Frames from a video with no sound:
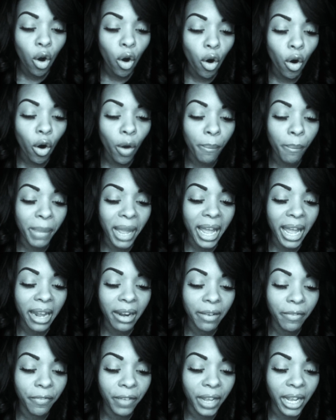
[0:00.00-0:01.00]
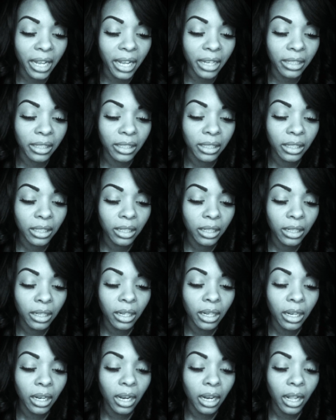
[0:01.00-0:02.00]
or manifest,
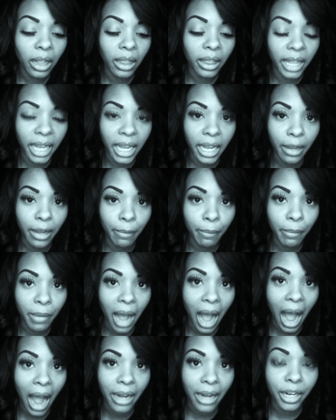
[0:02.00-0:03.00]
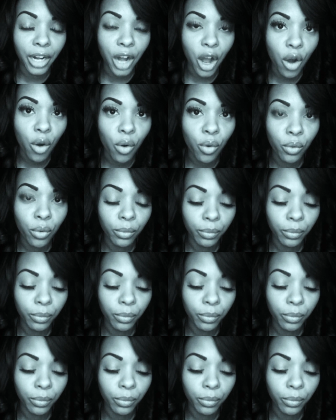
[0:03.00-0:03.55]
them I know.